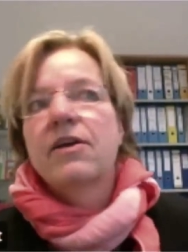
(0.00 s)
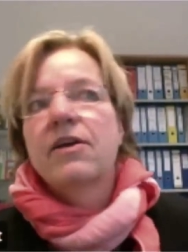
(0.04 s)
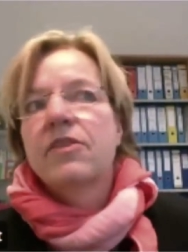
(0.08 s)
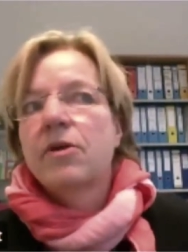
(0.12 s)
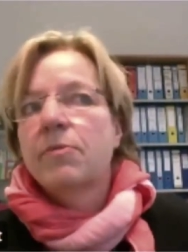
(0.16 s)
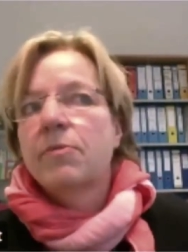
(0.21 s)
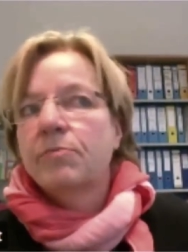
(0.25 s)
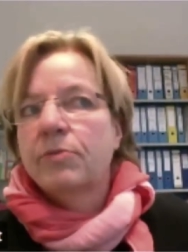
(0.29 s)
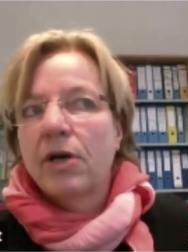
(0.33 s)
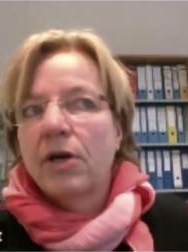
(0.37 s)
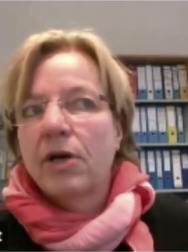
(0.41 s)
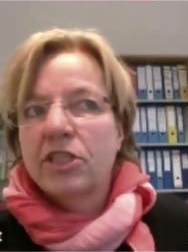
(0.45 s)

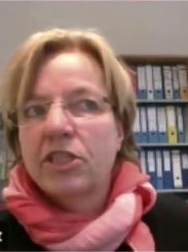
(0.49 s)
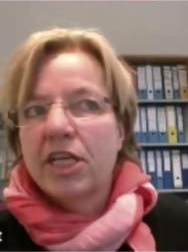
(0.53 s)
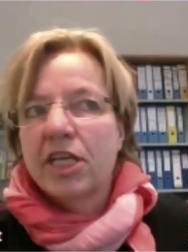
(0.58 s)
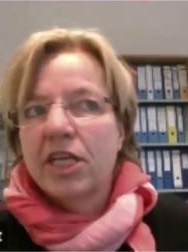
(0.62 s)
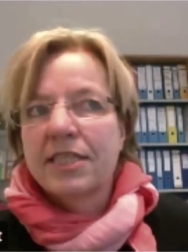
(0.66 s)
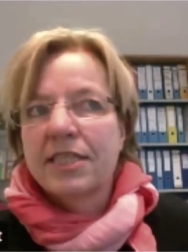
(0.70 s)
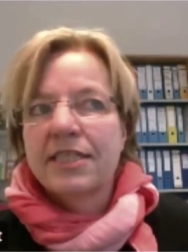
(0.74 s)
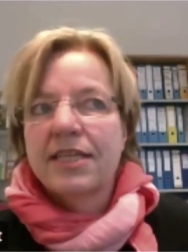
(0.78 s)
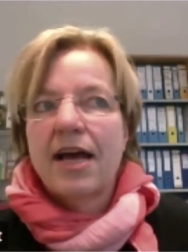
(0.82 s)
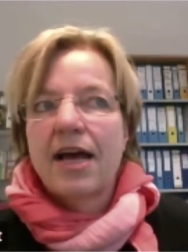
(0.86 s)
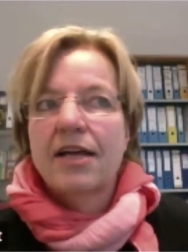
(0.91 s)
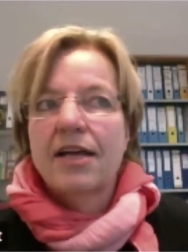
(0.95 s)
the
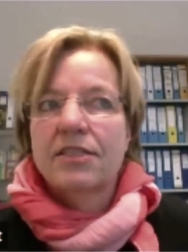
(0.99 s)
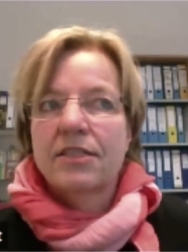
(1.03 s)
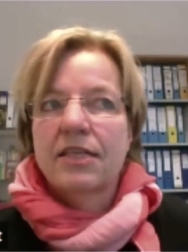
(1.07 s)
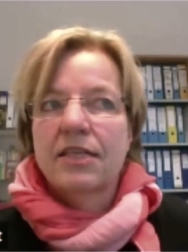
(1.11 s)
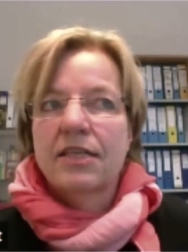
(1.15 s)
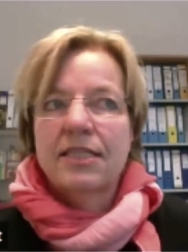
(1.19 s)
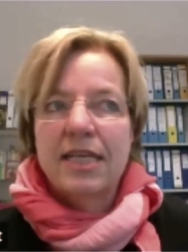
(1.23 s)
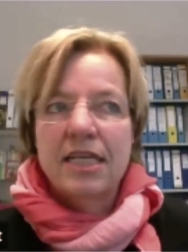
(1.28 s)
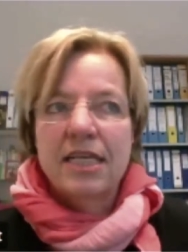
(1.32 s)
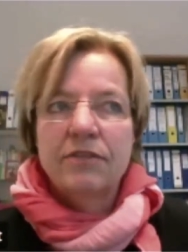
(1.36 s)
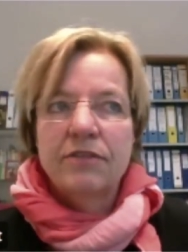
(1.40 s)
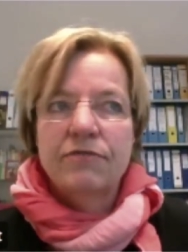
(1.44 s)
projects are
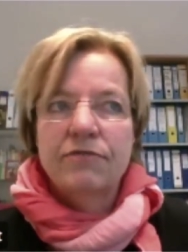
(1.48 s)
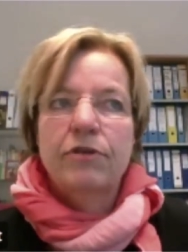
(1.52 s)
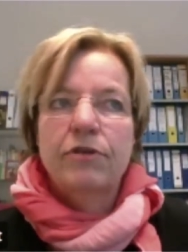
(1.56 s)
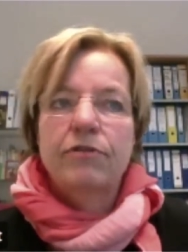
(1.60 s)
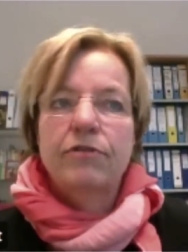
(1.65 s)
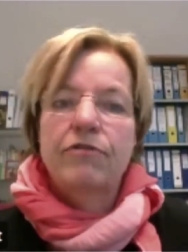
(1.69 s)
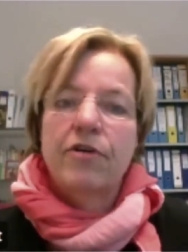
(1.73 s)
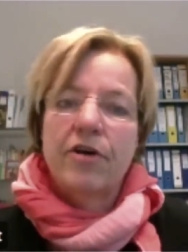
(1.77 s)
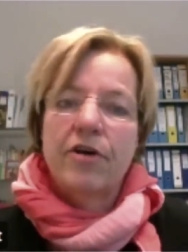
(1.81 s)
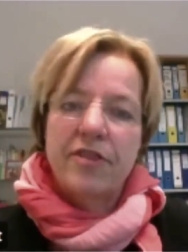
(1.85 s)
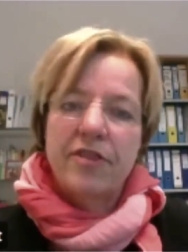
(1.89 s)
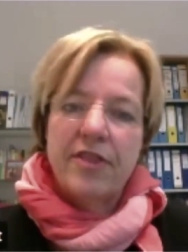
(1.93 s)
successful
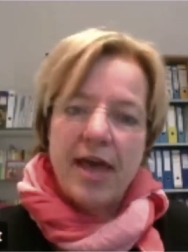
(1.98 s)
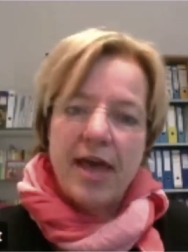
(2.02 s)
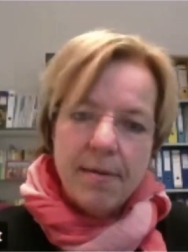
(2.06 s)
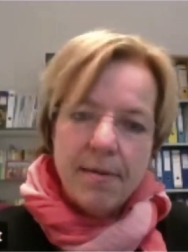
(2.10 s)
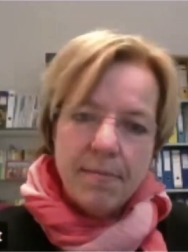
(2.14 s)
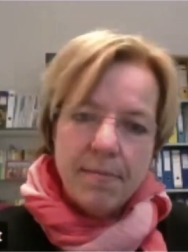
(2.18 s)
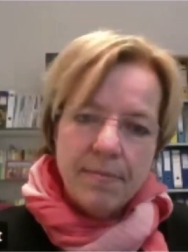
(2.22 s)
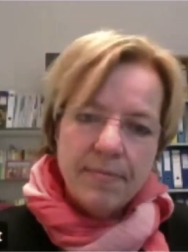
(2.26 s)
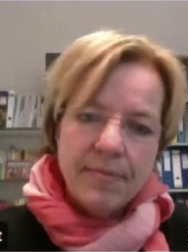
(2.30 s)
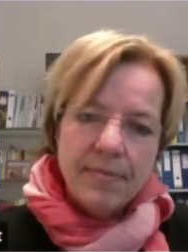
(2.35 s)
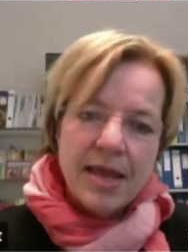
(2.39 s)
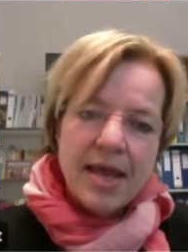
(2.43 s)
for them.